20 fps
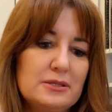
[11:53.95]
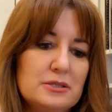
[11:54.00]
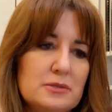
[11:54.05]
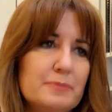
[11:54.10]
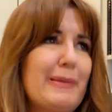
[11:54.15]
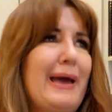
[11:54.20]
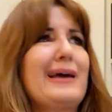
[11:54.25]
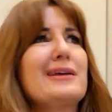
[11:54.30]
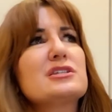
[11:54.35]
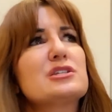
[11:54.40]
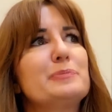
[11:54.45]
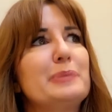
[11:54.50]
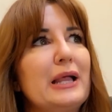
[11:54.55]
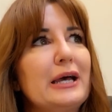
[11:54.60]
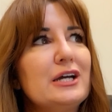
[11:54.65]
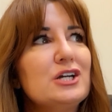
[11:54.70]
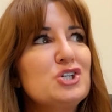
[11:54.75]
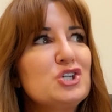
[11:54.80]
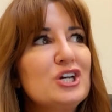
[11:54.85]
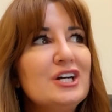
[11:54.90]

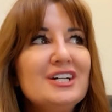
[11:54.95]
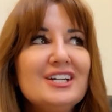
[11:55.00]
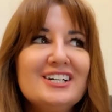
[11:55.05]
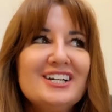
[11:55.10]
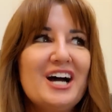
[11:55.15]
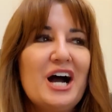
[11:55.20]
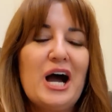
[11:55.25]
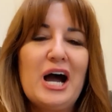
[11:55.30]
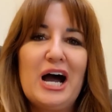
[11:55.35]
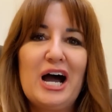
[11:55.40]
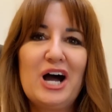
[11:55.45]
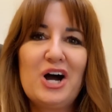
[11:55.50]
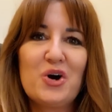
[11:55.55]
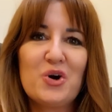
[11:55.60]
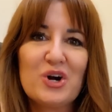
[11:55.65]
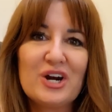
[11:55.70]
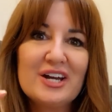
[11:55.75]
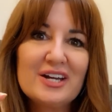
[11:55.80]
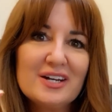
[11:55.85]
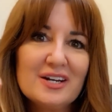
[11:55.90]
backsplash,
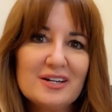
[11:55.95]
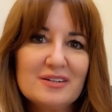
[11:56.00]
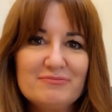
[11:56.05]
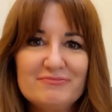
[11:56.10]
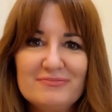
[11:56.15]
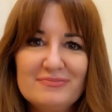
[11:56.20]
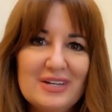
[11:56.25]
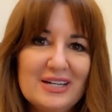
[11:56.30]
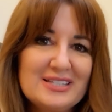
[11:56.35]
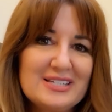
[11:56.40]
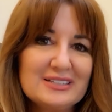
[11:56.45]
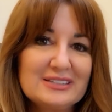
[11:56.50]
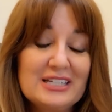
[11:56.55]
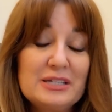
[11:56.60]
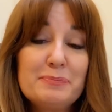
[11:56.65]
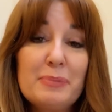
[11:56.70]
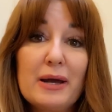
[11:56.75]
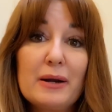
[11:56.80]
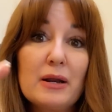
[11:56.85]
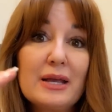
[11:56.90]
or hit a
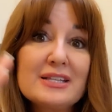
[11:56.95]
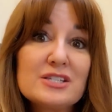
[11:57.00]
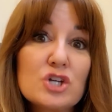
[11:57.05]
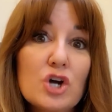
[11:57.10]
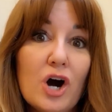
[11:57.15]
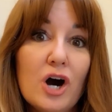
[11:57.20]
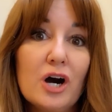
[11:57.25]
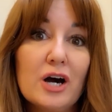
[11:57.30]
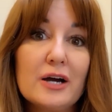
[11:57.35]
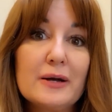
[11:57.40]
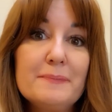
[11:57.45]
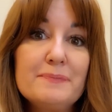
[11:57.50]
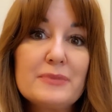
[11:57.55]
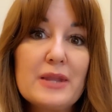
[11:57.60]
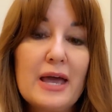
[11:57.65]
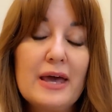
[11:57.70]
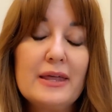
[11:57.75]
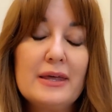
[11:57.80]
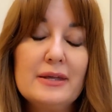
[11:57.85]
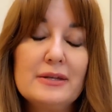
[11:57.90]
delete button, it's gone.
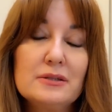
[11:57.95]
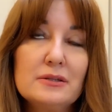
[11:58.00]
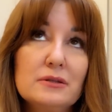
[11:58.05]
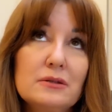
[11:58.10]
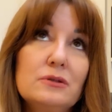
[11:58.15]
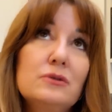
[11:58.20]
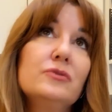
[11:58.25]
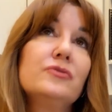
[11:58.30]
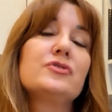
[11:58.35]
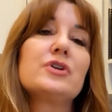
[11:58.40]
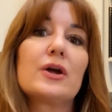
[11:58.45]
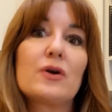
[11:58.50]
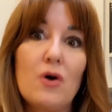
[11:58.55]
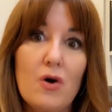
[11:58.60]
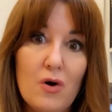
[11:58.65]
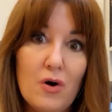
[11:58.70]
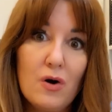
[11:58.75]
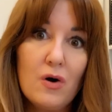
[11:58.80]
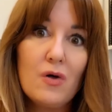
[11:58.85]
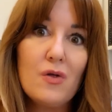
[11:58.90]
And you've done
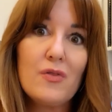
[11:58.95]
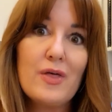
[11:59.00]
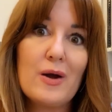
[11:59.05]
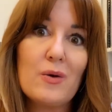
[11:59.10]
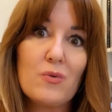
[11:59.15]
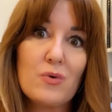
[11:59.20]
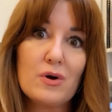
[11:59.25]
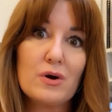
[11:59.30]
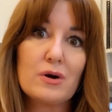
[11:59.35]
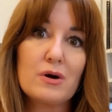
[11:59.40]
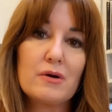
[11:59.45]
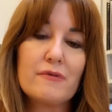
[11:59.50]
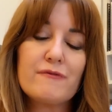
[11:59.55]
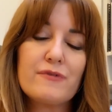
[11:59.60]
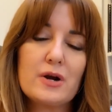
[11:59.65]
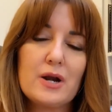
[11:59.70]
all that work for